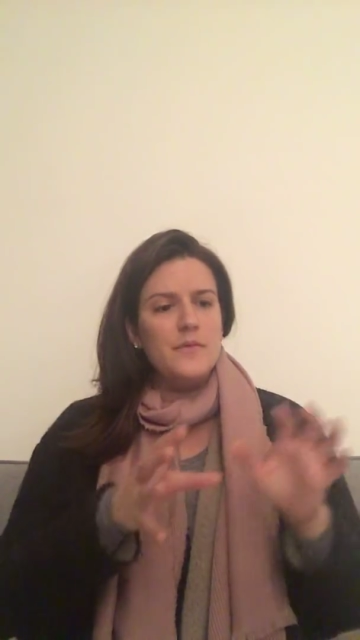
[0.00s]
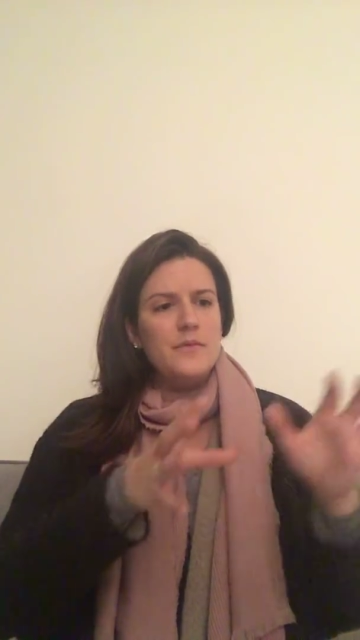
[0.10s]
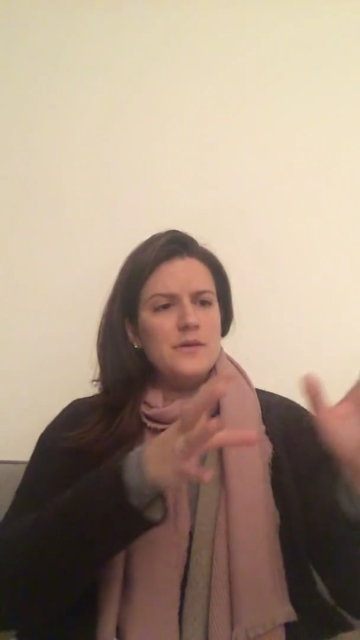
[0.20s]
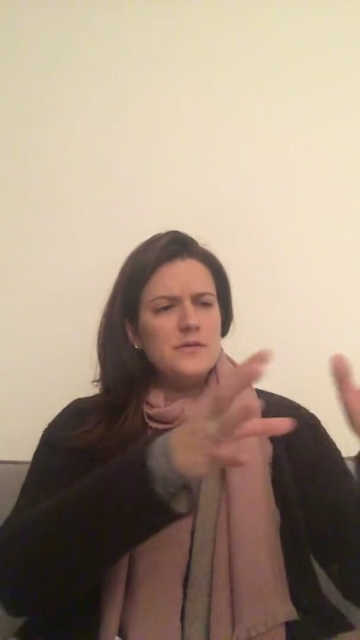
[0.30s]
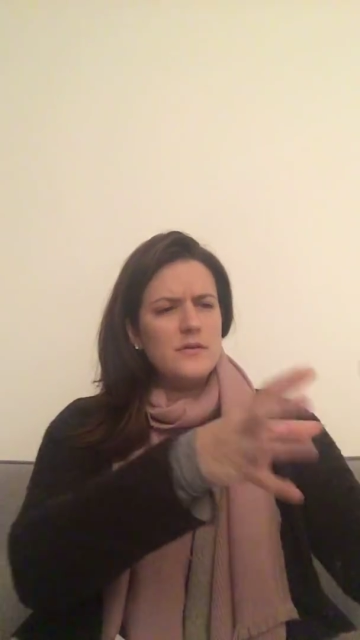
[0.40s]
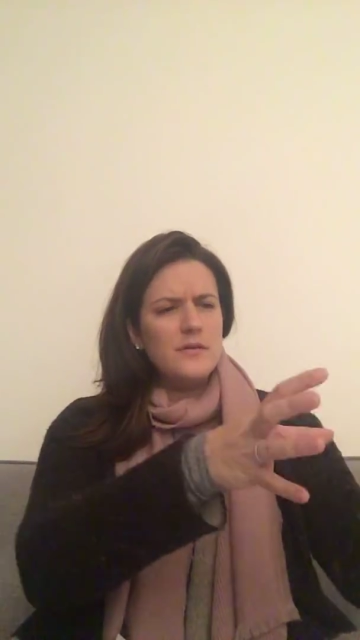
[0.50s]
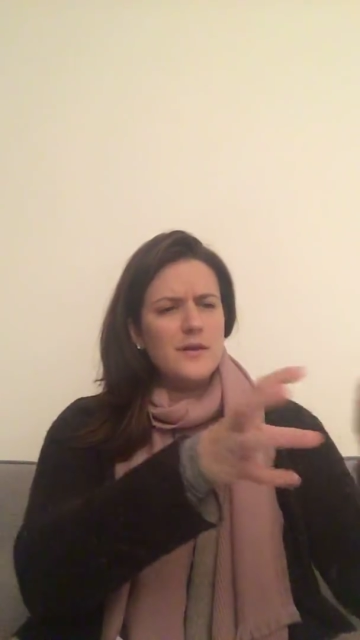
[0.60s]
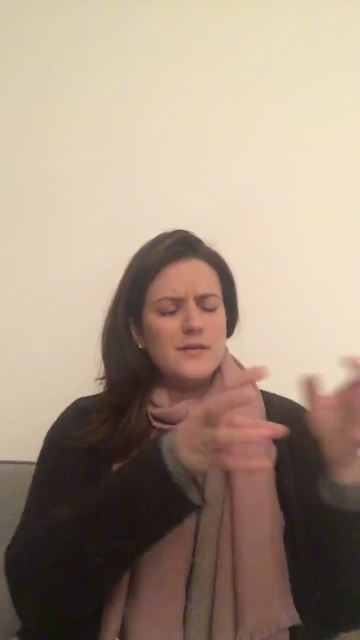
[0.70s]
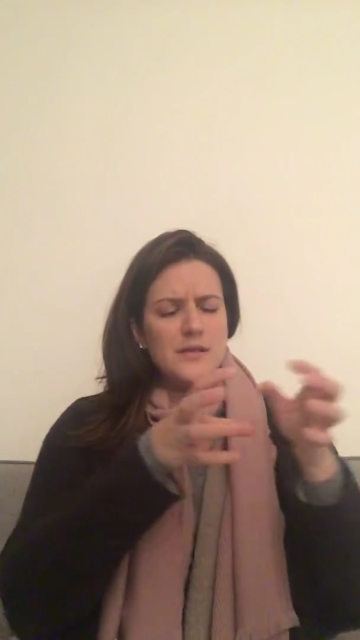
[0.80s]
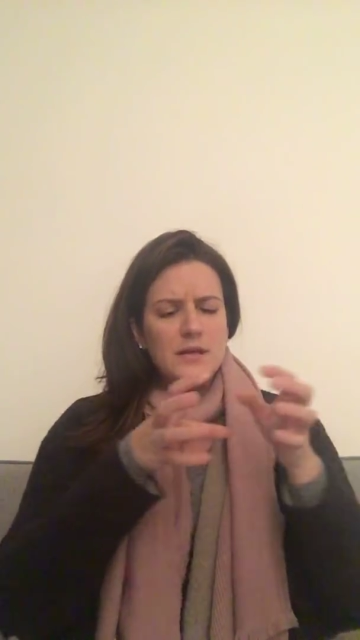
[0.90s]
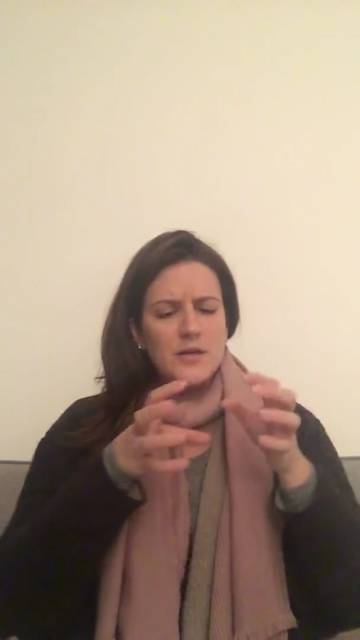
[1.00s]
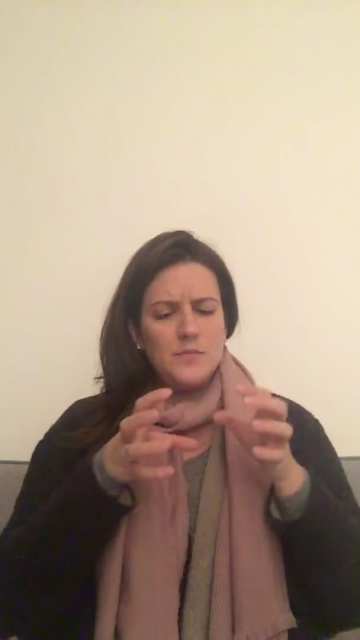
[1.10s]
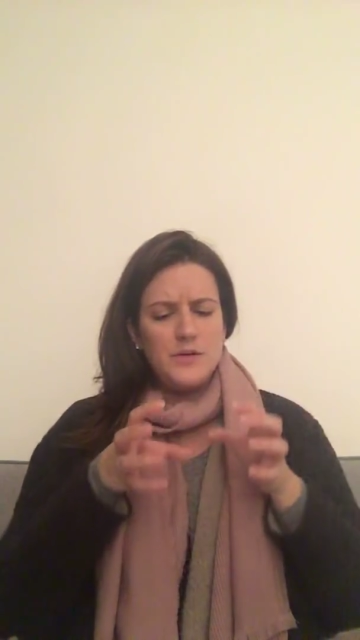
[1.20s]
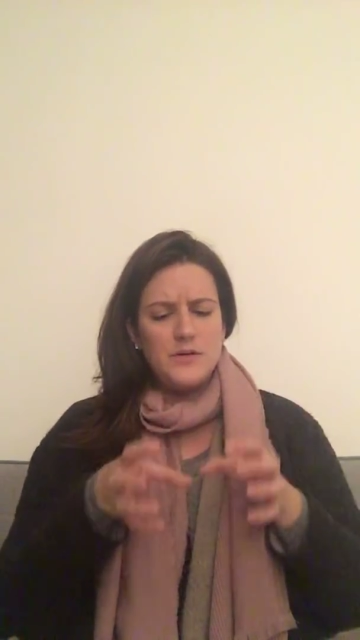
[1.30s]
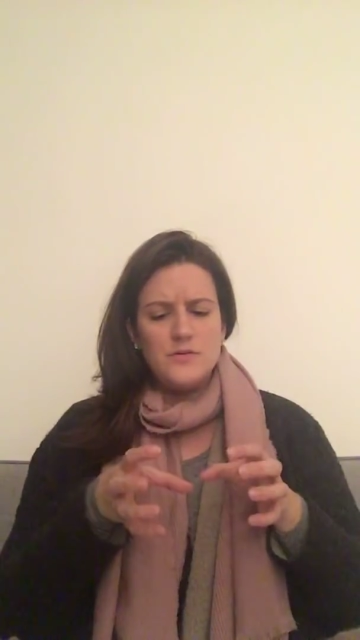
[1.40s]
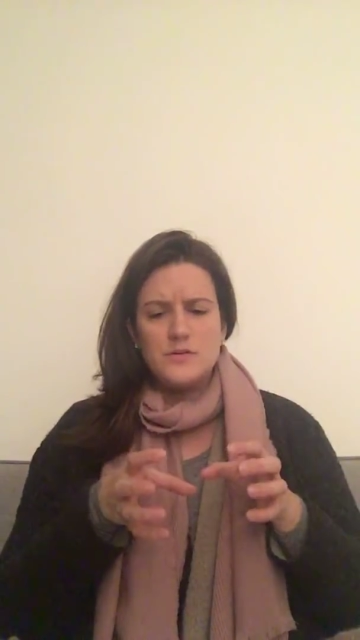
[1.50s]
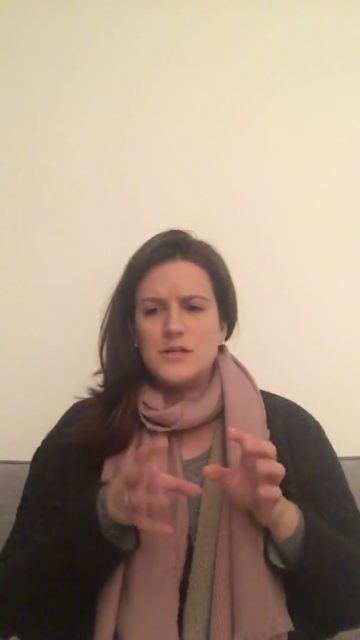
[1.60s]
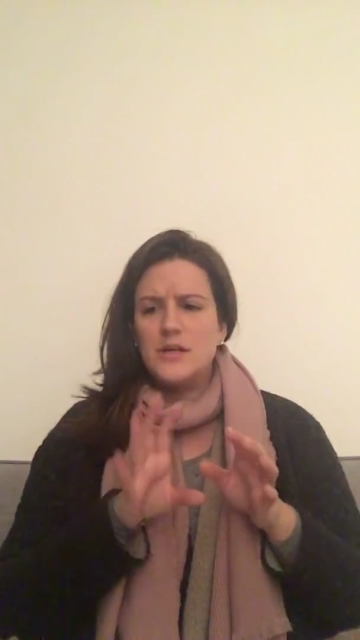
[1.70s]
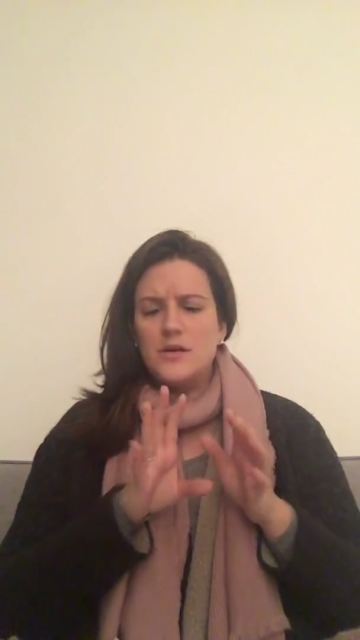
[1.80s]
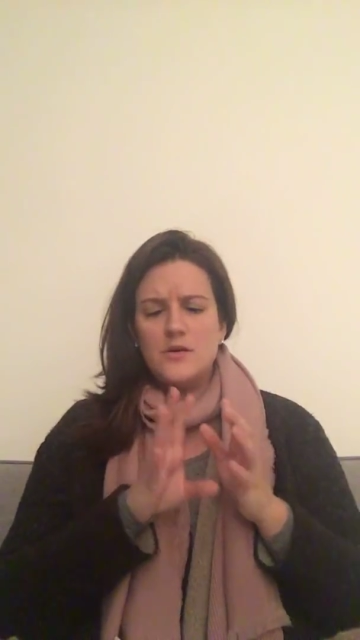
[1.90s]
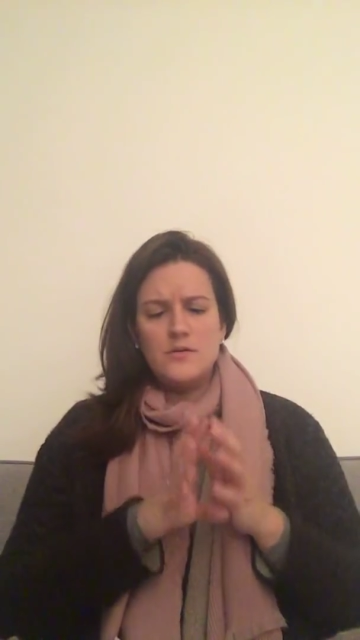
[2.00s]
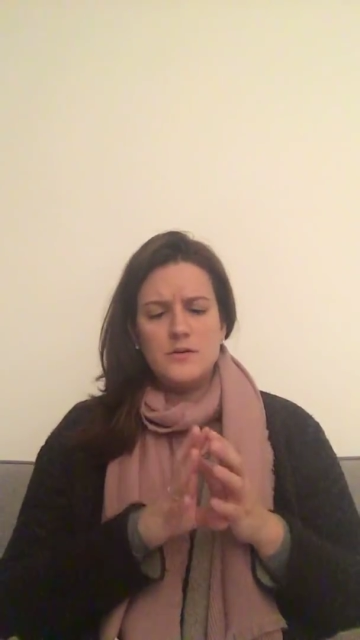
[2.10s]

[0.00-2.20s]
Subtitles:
These are the things that can be used here.